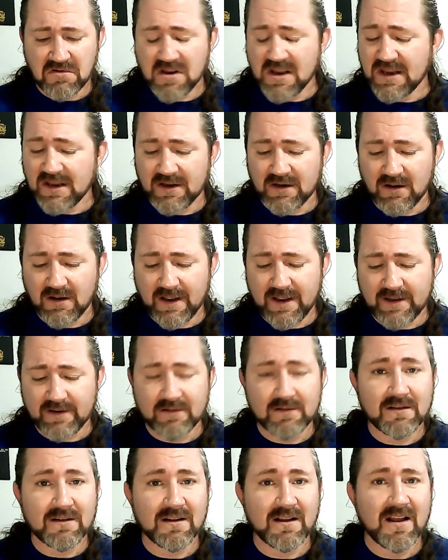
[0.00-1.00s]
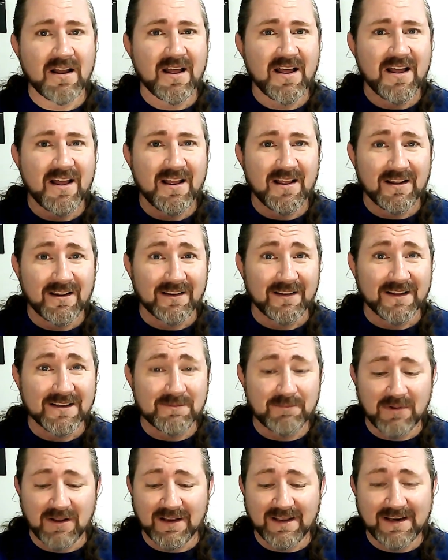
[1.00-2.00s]
hey, let's
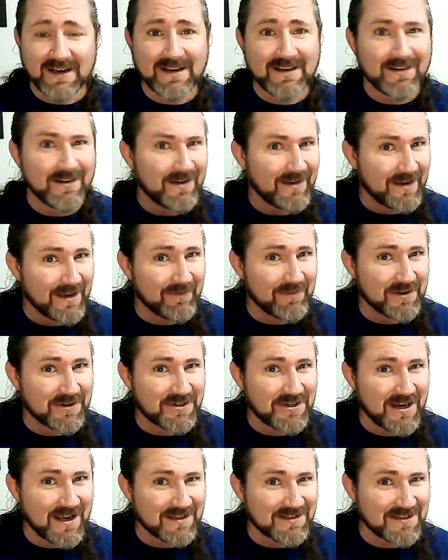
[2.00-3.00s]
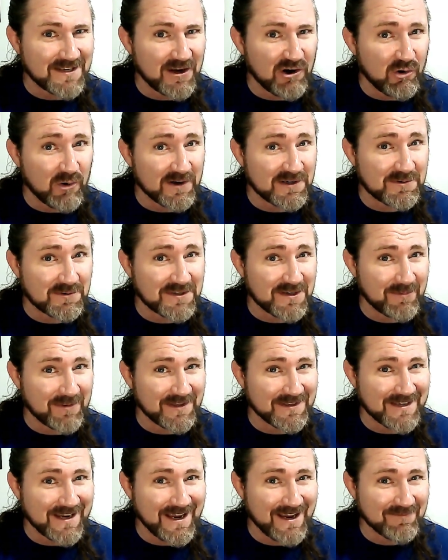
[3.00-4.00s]
plug it in, give it a shot, see how it works with some of
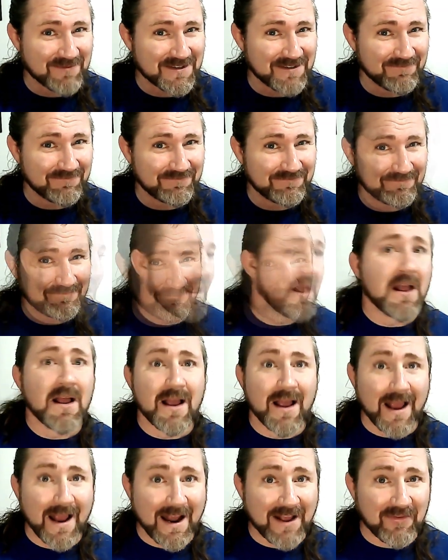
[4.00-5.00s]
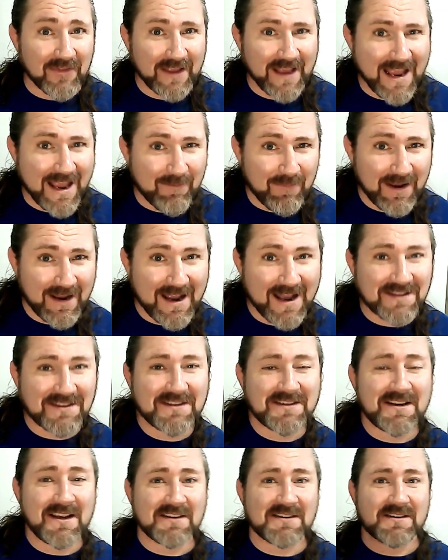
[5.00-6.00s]
these games. And the game I got to
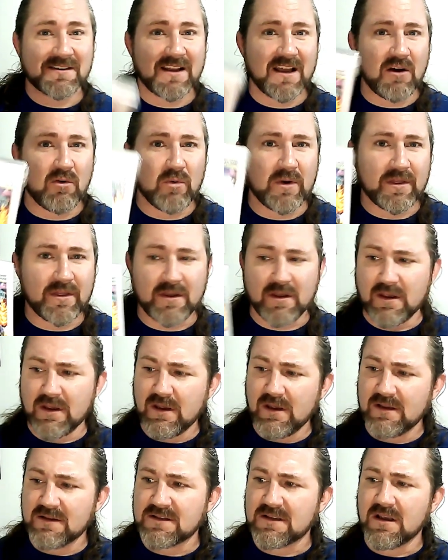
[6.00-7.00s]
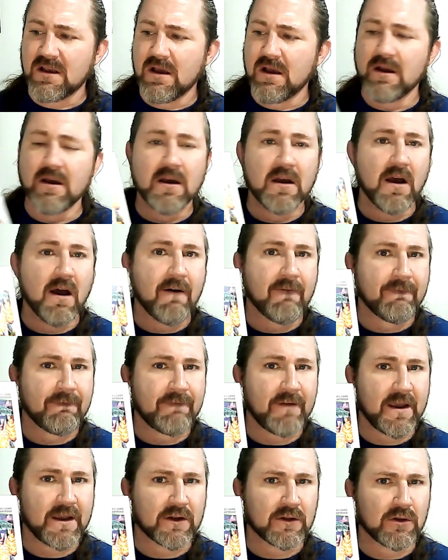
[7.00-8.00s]
test it out with is
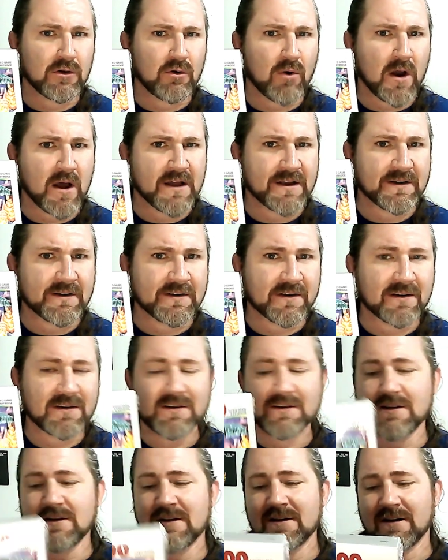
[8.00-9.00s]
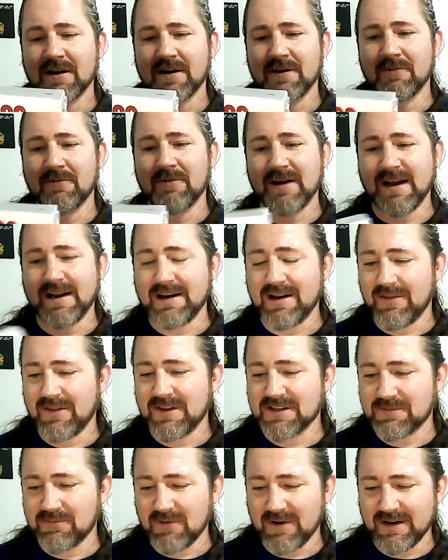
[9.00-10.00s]
Fatal Run. All right, now
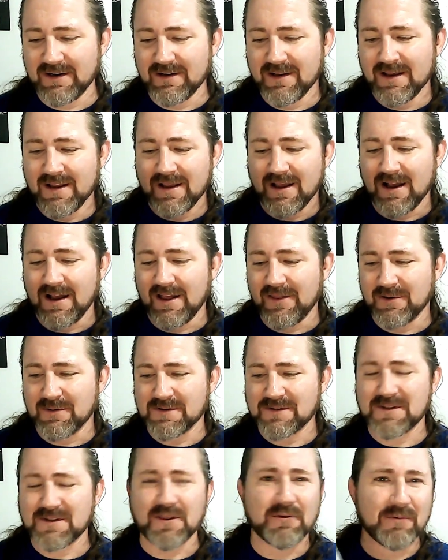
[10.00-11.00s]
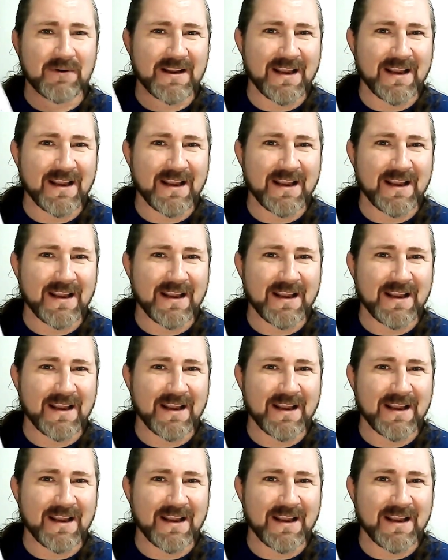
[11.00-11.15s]
this one, there was the 3